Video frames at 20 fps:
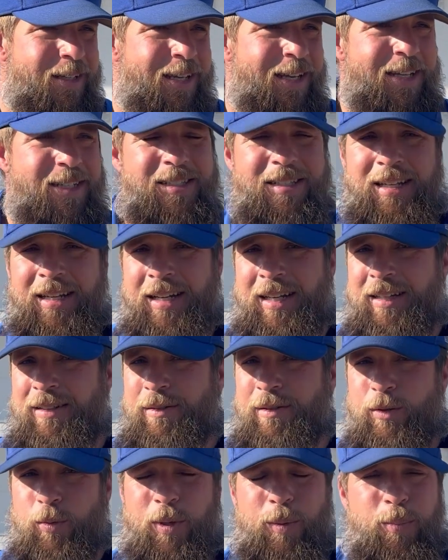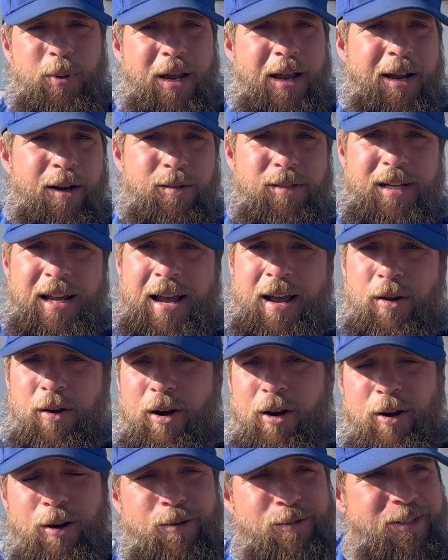EC, three players
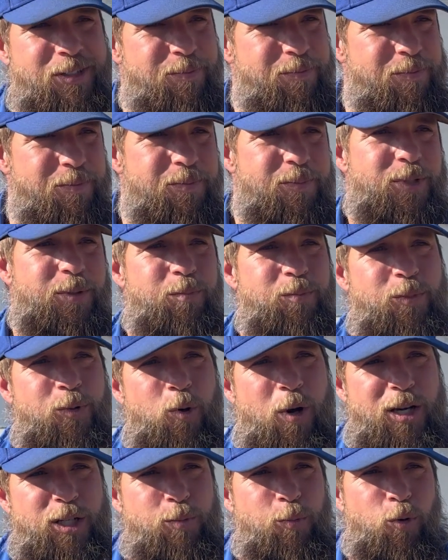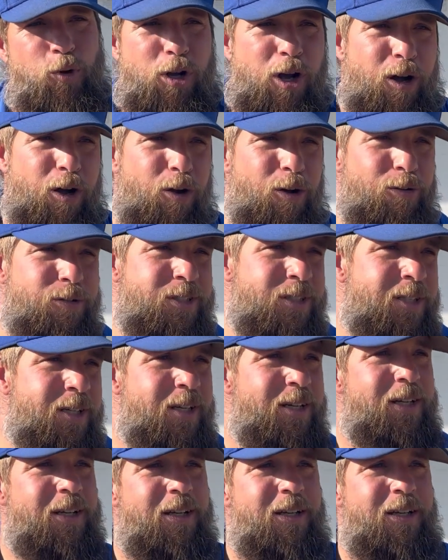out, hurt, some questionable calls.